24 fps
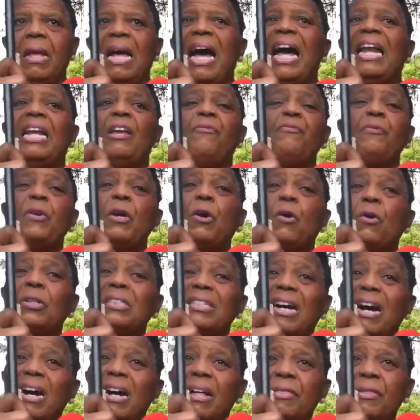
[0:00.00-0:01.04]
And if we go
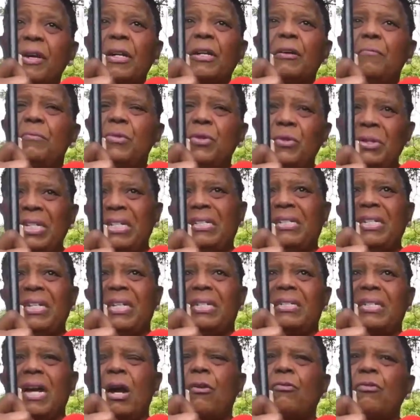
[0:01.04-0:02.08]
to other
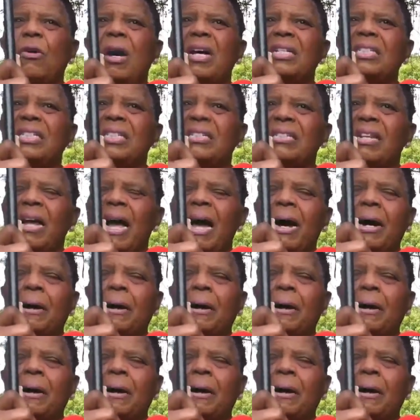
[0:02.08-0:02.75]
communities across